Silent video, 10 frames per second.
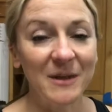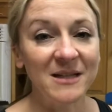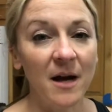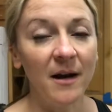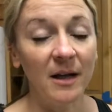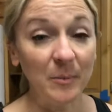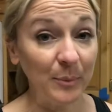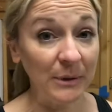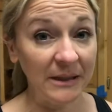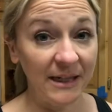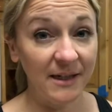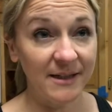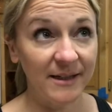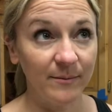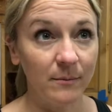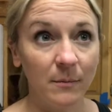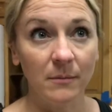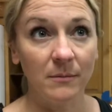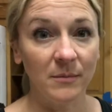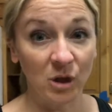it's not a complete
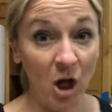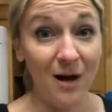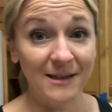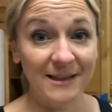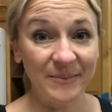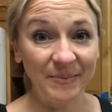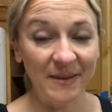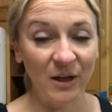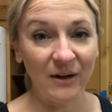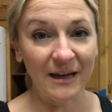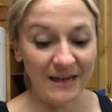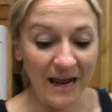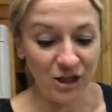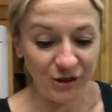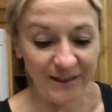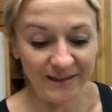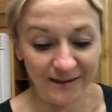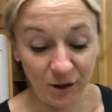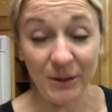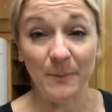loss. It actually
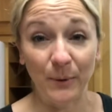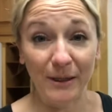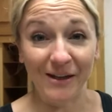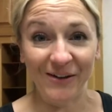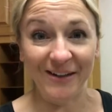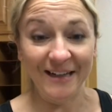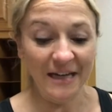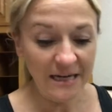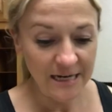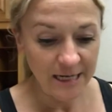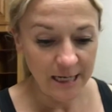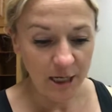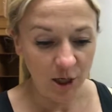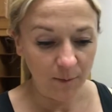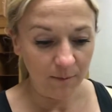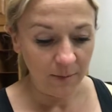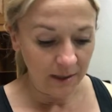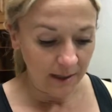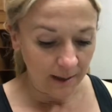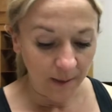looks pretty good.
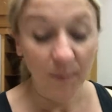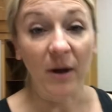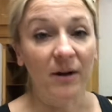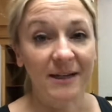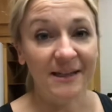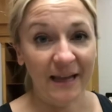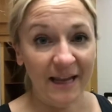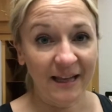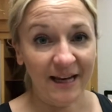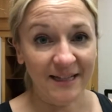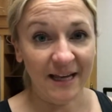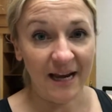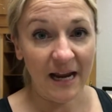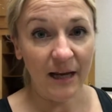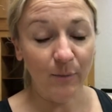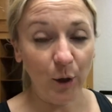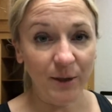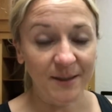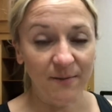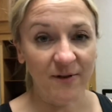The berries, again, like I said, I
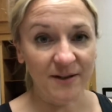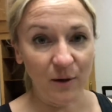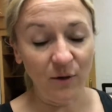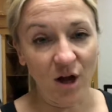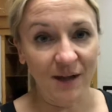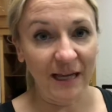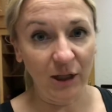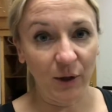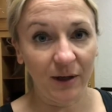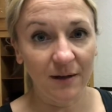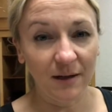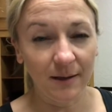cooked them for so long, they look